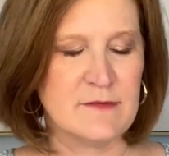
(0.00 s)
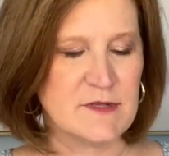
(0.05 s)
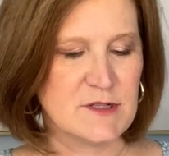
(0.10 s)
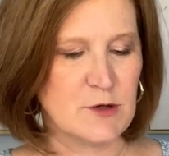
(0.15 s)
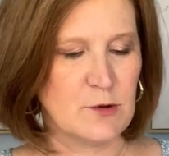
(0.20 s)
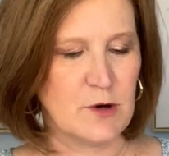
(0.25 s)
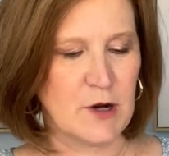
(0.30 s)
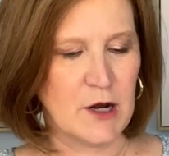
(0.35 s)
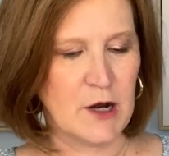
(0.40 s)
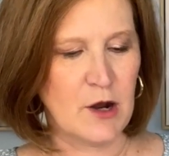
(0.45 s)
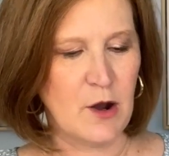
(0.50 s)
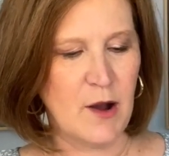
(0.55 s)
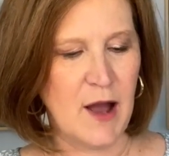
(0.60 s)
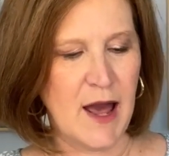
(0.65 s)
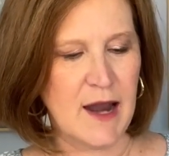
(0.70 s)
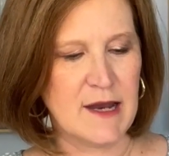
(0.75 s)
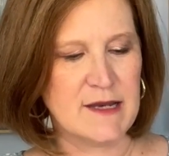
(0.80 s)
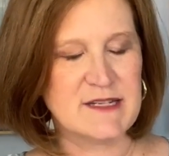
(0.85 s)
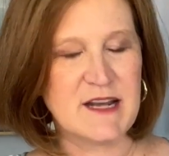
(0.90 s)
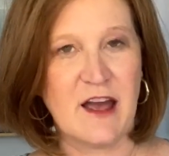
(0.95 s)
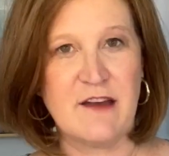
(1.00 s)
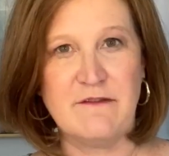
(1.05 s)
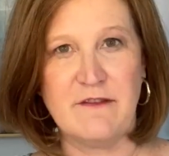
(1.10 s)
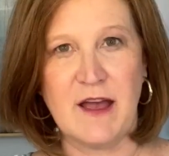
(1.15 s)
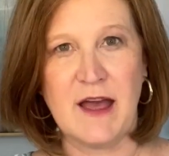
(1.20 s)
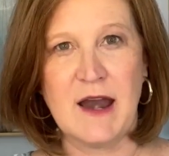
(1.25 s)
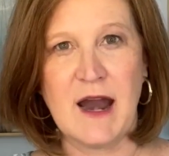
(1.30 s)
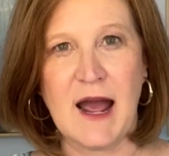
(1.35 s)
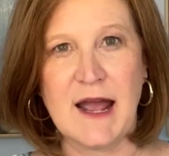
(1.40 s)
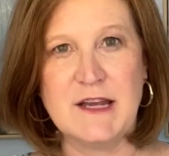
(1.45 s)
So we're gonna go ahead and dive
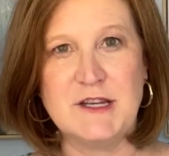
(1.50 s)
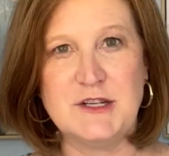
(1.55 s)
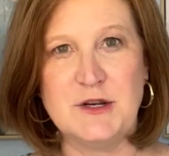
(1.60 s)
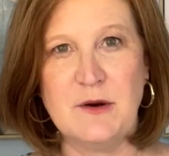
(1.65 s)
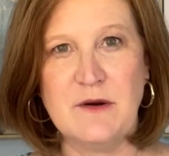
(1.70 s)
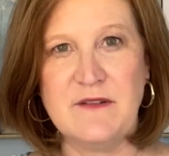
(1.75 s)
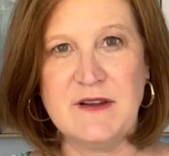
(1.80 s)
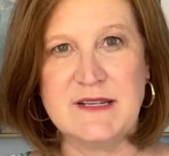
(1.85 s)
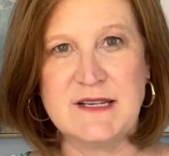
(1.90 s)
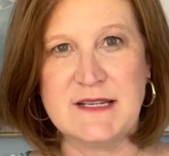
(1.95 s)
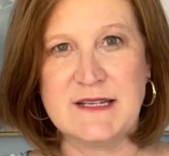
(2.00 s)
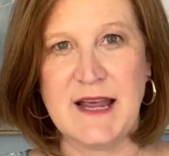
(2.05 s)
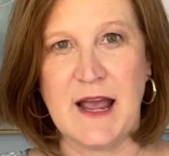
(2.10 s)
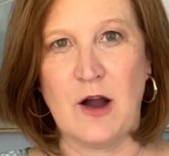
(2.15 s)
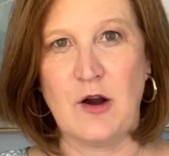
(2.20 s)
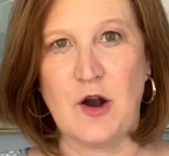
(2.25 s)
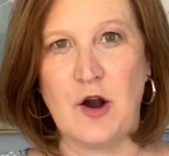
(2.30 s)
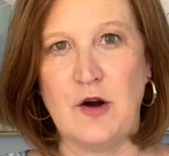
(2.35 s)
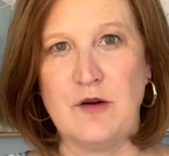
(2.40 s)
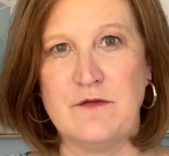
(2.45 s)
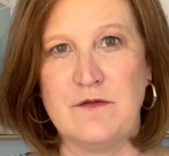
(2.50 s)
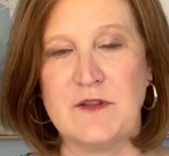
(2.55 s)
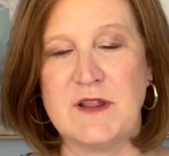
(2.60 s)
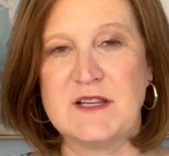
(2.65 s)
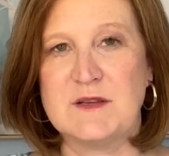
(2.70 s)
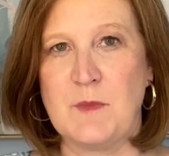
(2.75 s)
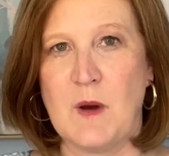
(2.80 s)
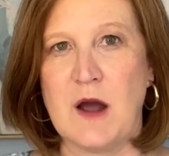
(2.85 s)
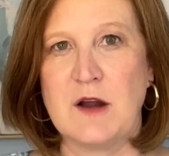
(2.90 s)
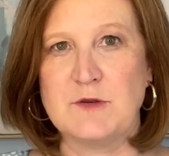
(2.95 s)
in. I do have a discount code for
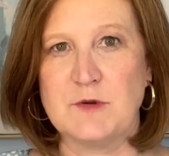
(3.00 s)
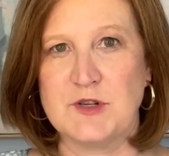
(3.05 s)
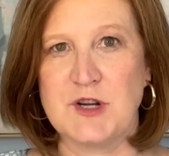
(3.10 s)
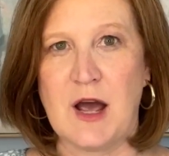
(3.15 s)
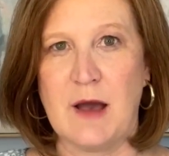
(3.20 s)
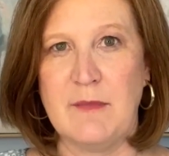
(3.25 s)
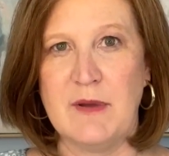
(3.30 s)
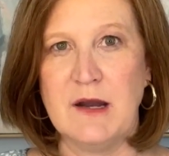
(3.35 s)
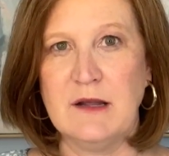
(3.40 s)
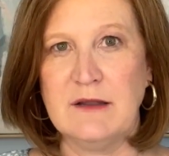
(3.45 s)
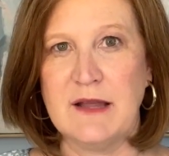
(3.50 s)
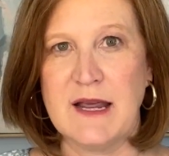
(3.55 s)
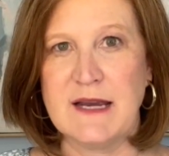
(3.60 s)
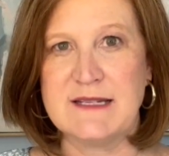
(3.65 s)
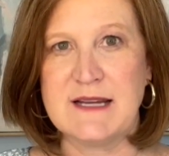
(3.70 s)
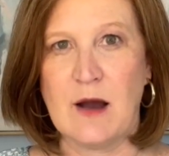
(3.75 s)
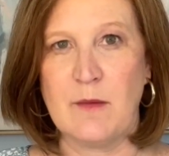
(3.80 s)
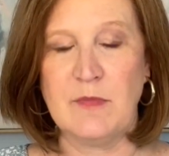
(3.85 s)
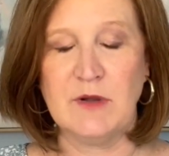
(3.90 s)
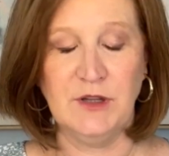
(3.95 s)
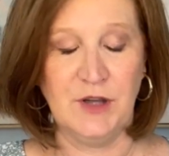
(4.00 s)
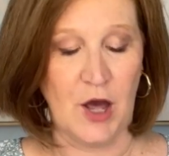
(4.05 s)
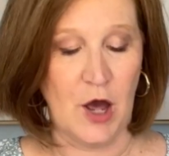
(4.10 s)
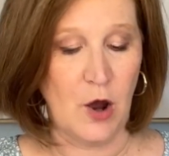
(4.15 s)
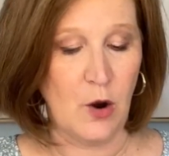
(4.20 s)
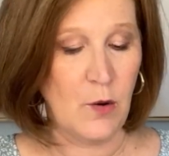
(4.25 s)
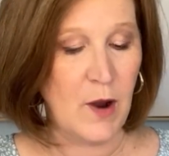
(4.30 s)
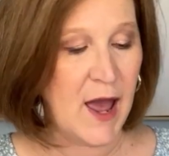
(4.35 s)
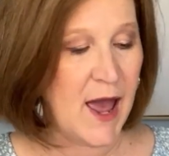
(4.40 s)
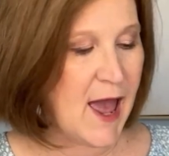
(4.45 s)
this box, which I'm gonna link down
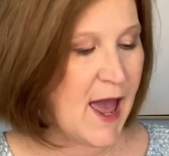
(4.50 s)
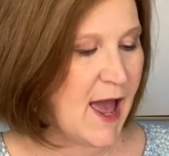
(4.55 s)
below.